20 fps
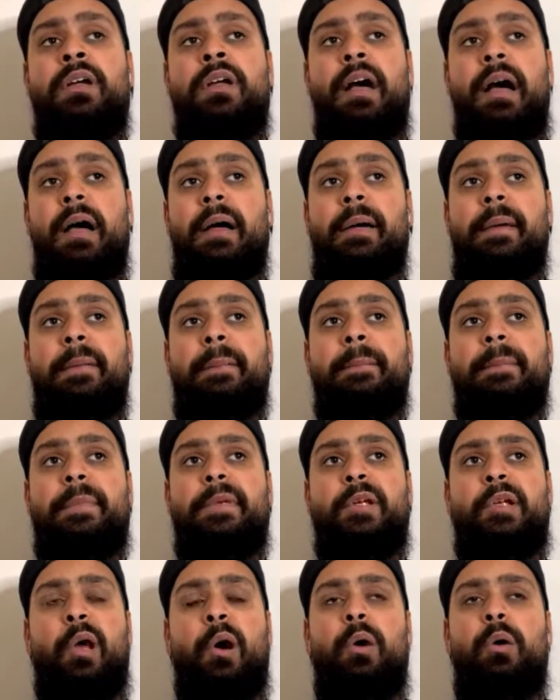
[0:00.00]

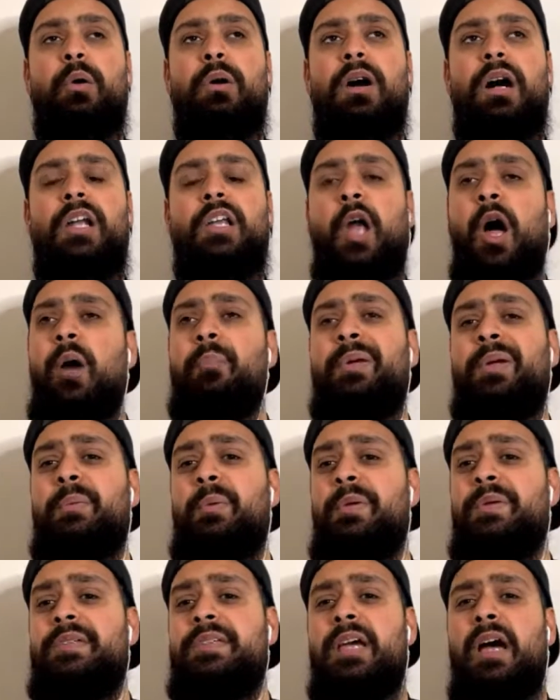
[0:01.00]
A lot of
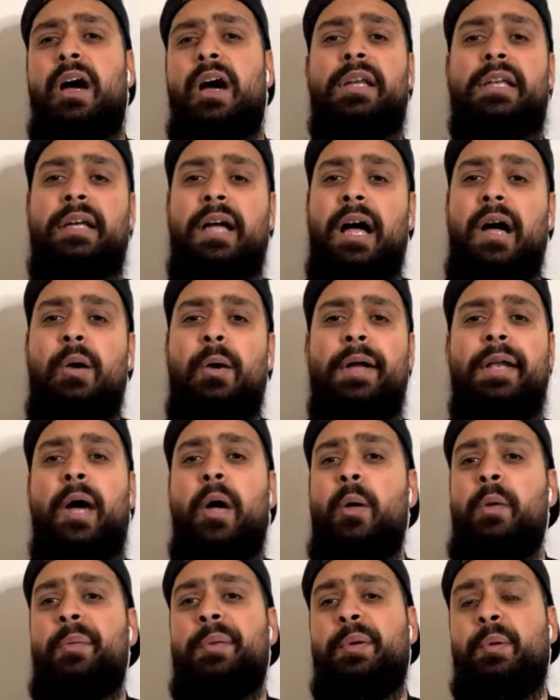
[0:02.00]
people say Ole out, and I
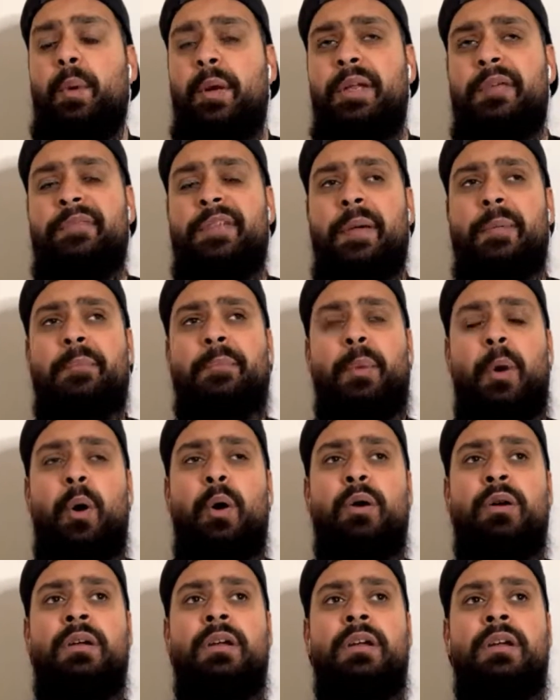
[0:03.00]
will be one of them.
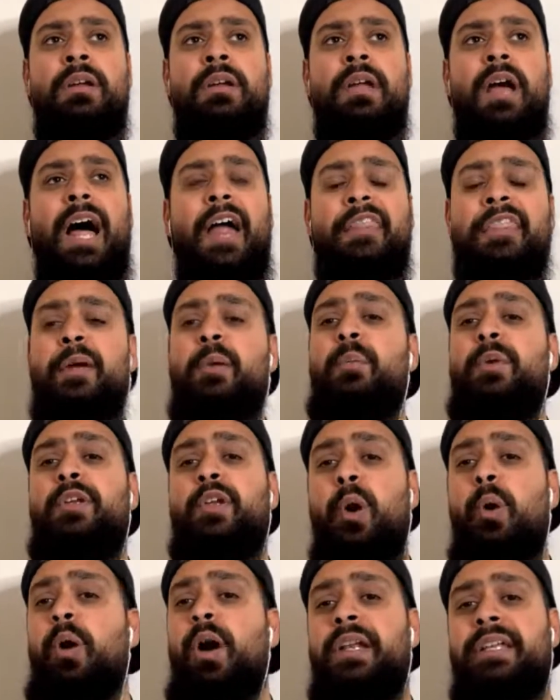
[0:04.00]
But I think we
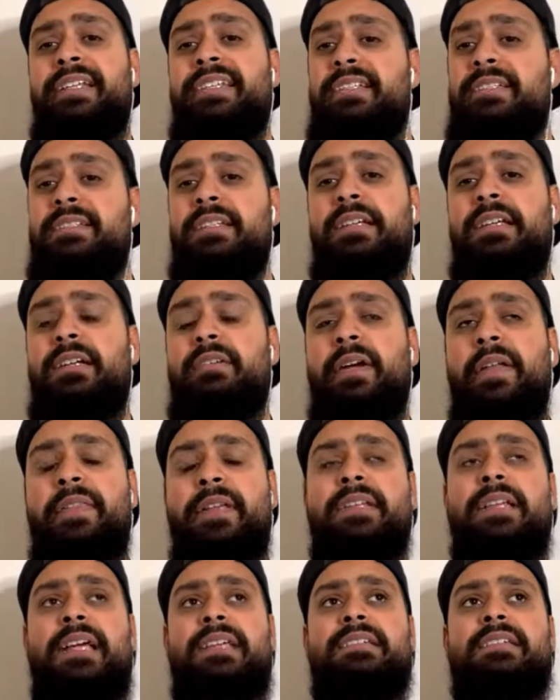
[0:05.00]
know Ole needs to leave. I
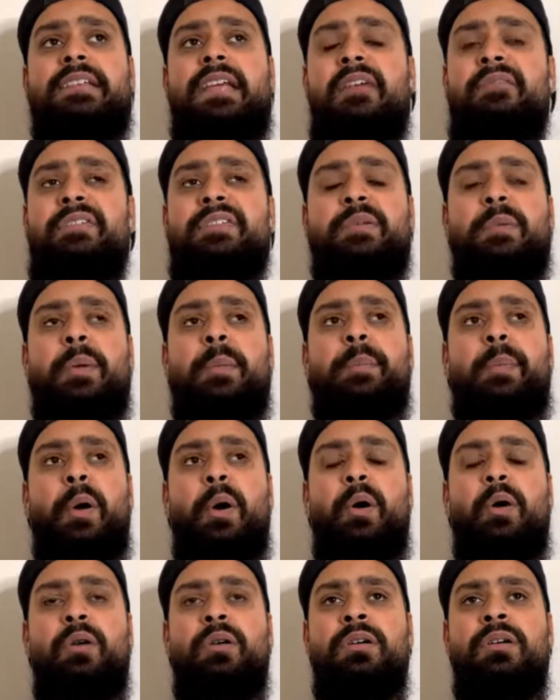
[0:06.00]
think that's inevitable.
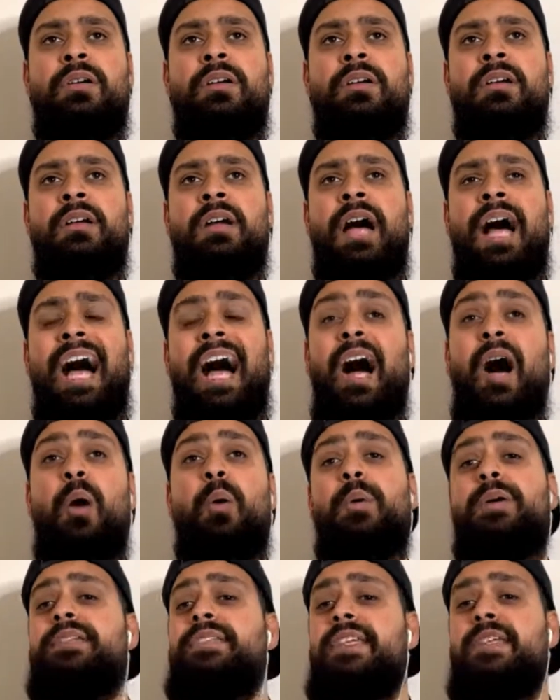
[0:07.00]
But how
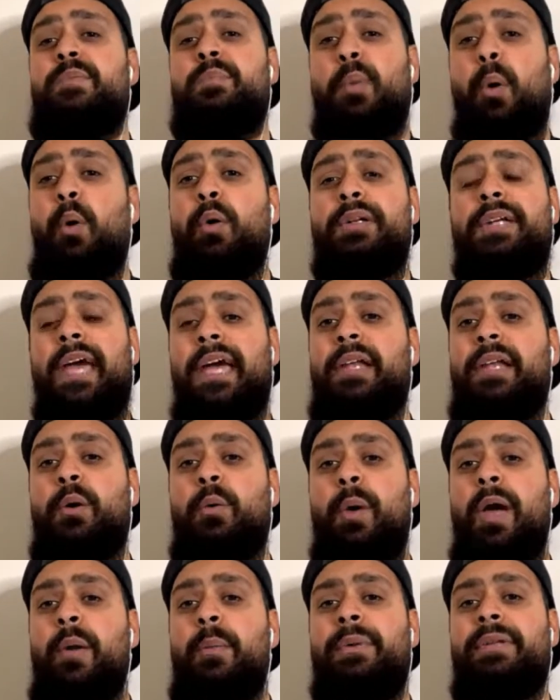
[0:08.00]
is this board getting
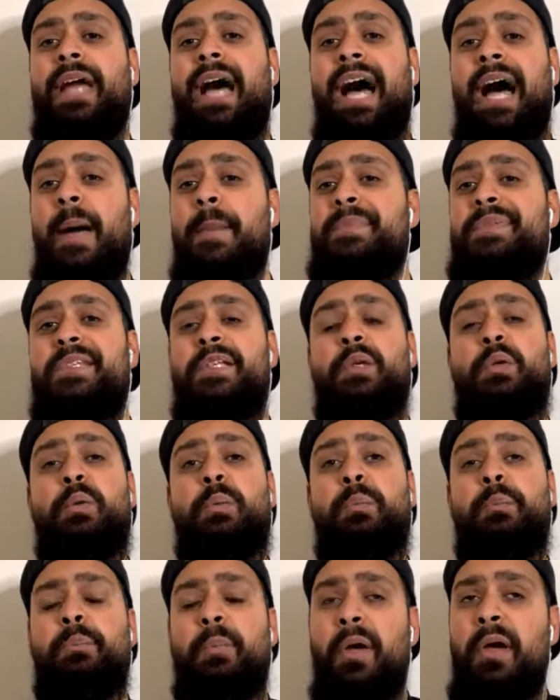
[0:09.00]
away with absolute
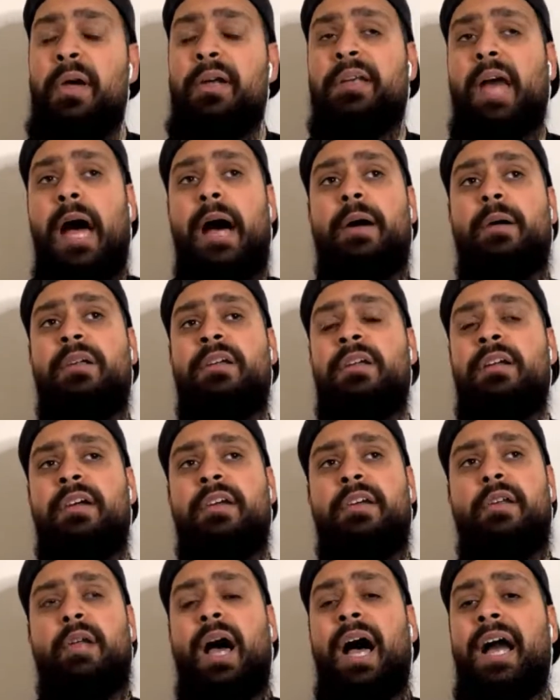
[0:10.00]
murder?
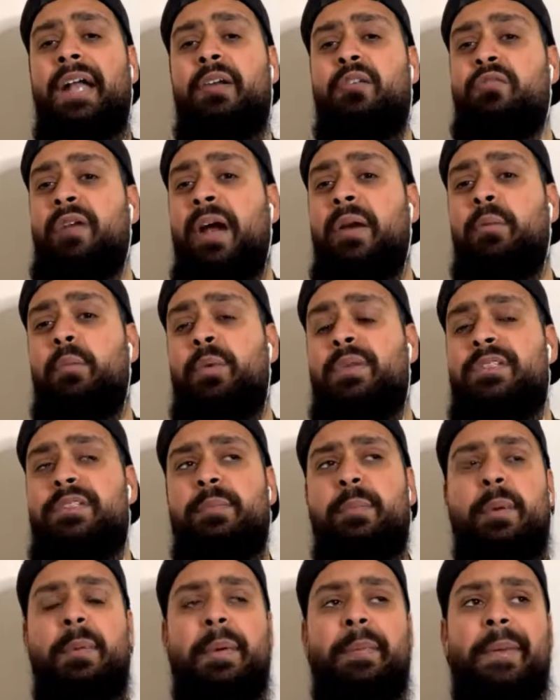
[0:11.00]
I had a rant with some
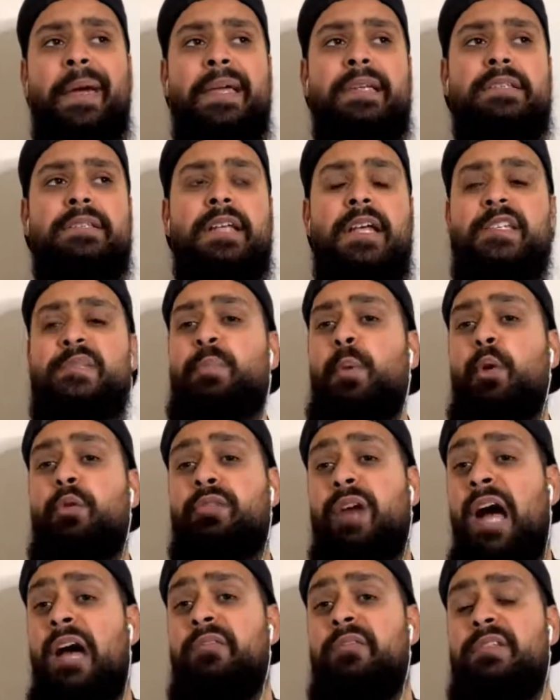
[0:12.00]
of my mates that support
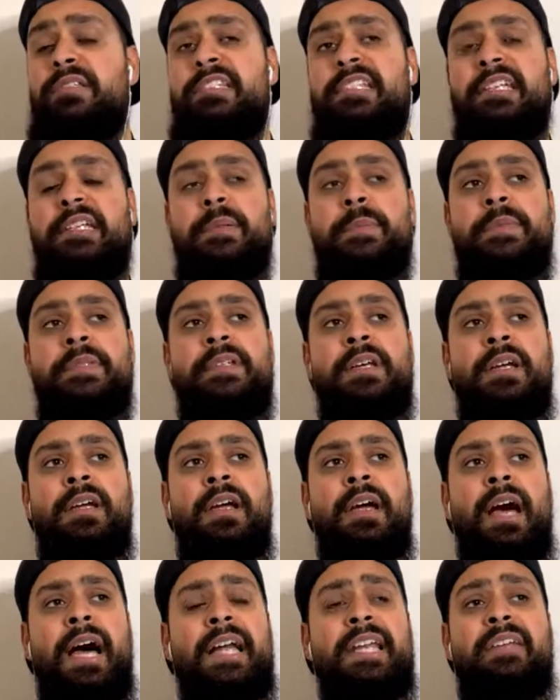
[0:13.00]
rival teams,
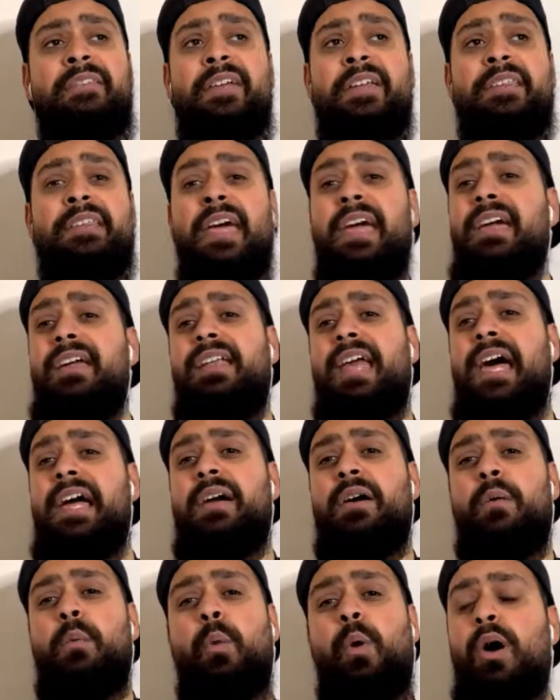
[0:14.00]
and even they
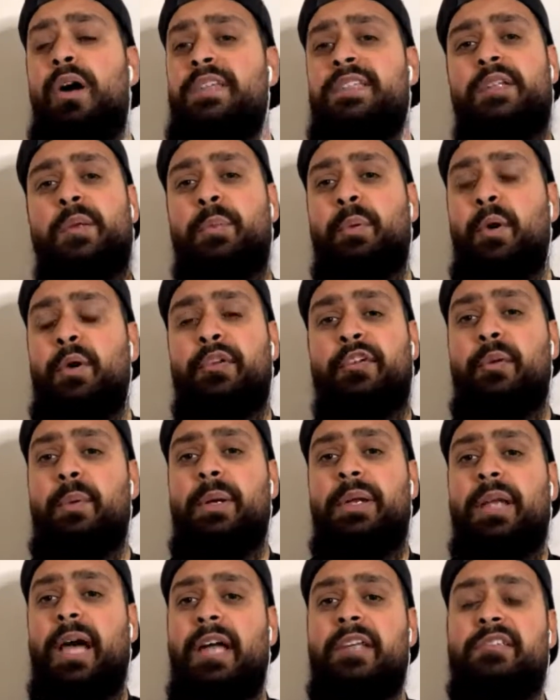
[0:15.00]
what is your board
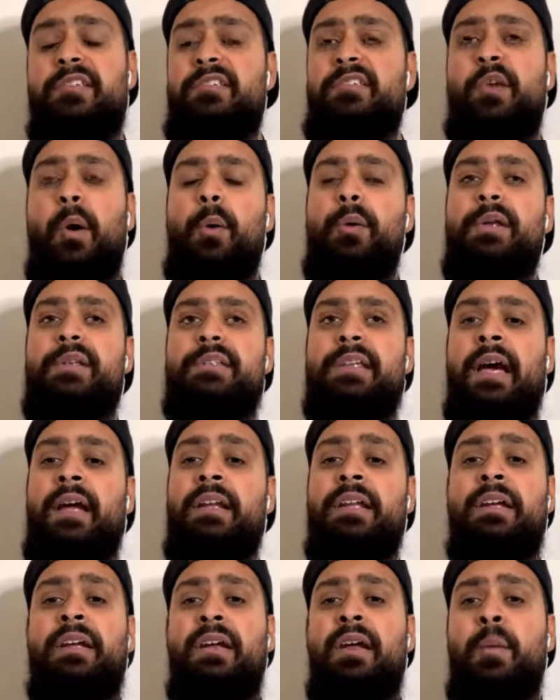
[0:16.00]
doing? I just don't understand.
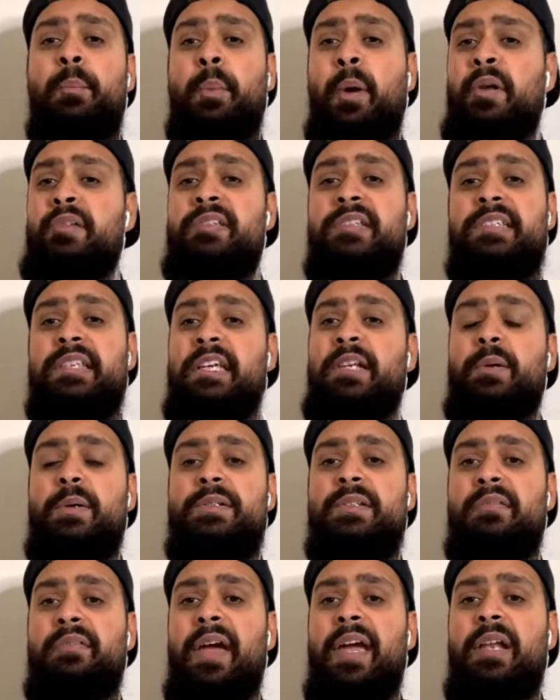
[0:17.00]
Pochettino is
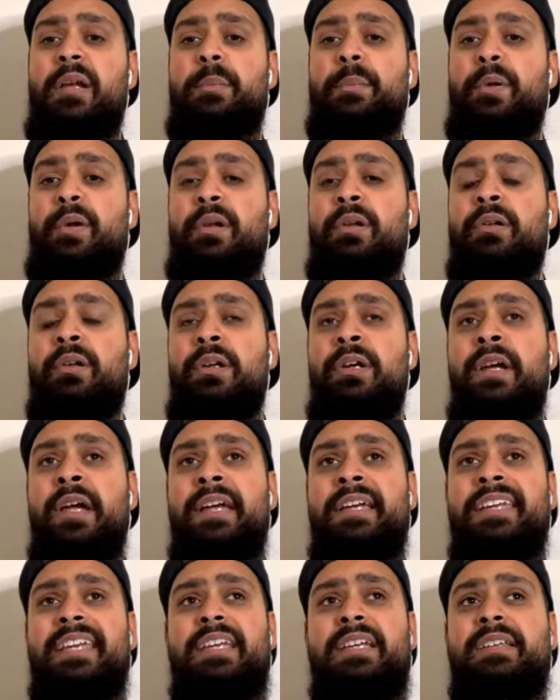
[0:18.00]
available.
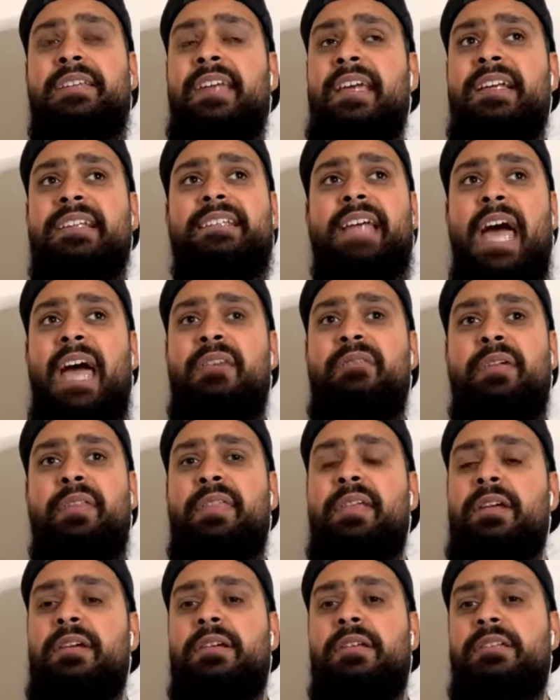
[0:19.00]
He takes
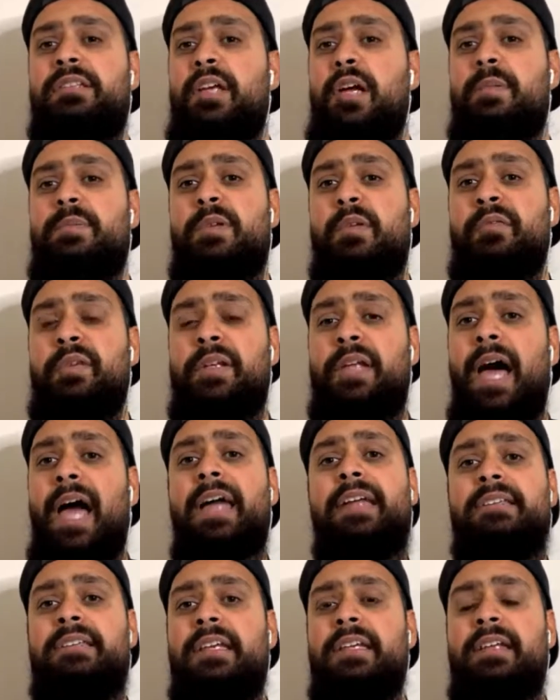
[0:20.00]
everything in terms of
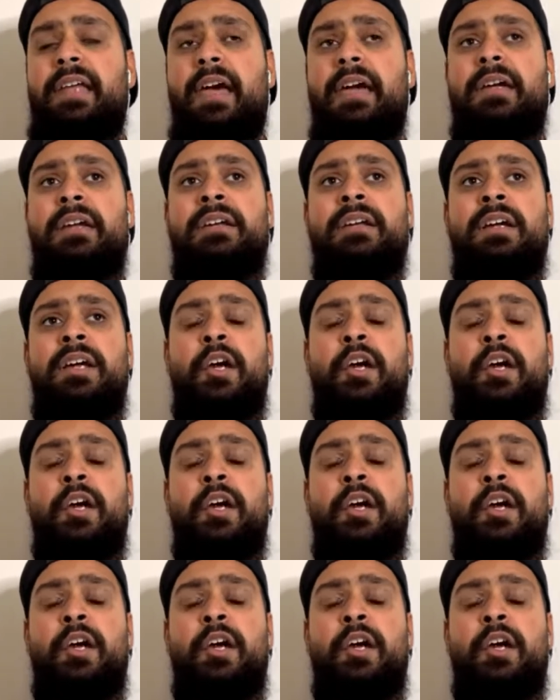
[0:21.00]
United DNA.